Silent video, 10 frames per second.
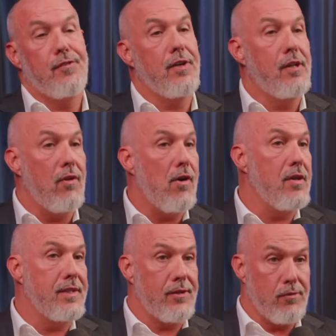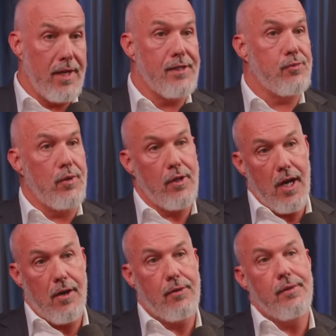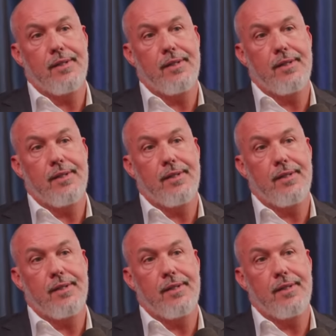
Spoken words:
very long that the rates were low.